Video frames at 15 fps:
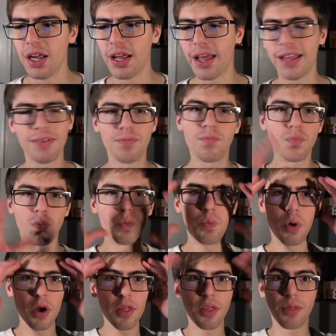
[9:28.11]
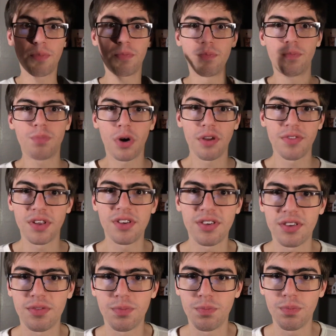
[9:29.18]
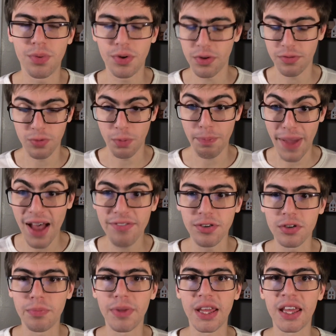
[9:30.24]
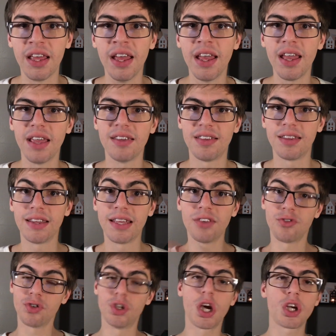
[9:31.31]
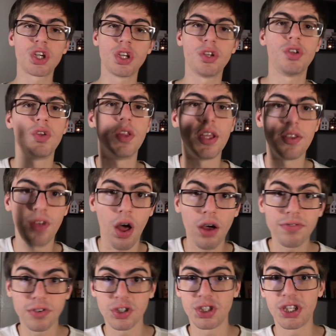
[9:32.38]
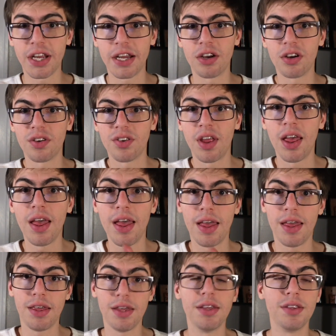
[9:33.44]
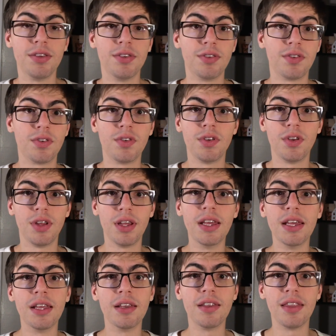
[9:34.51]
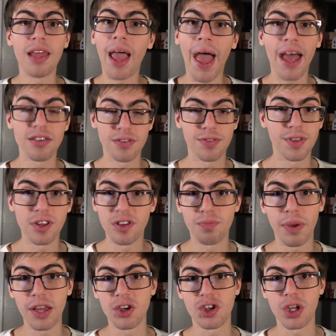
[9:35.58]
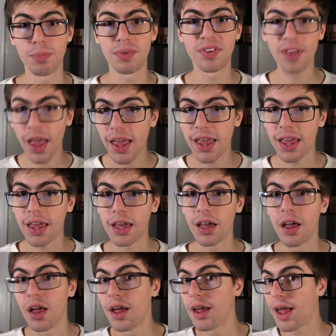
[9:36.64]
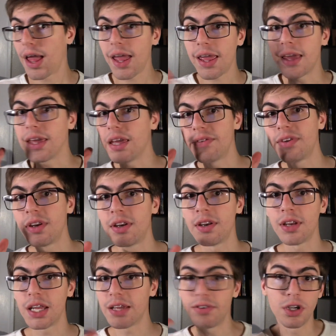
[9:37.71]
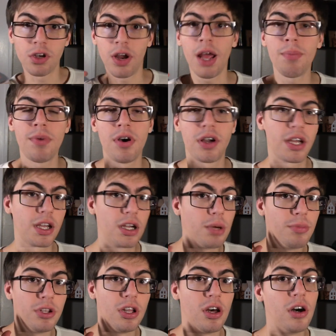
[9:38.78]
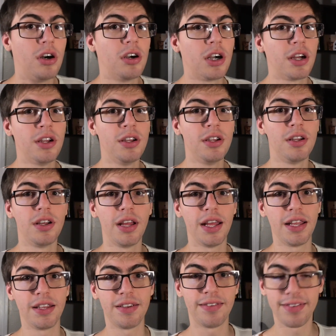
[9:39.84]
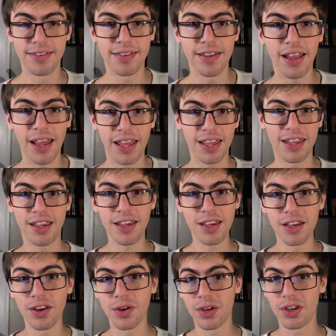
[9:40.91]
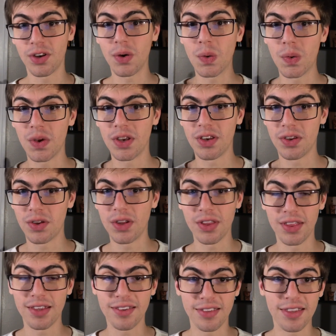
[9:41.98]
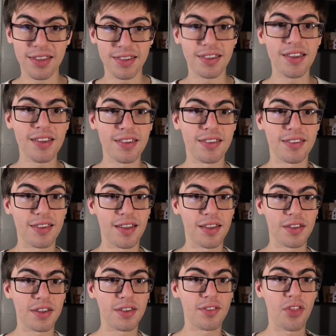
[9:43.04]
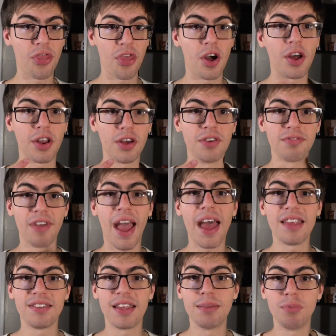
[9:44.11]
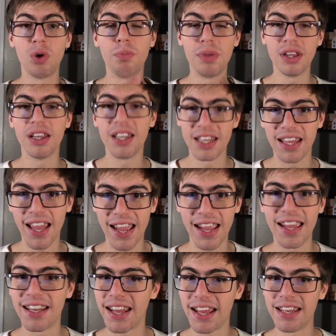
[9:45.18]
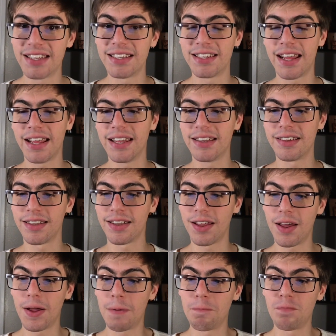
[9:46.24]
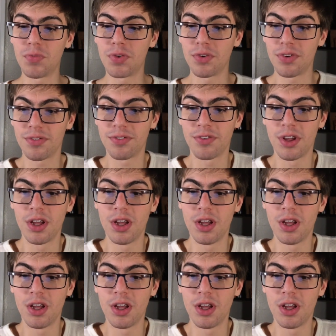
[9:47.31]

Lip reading: And part of this is part of what baffled me, is that the introduction to these hover chairs is in the ads for these spaceships saying, hey, even grandma can come along, and like, you know, you don't, this is thought of as a mobility aid and sort of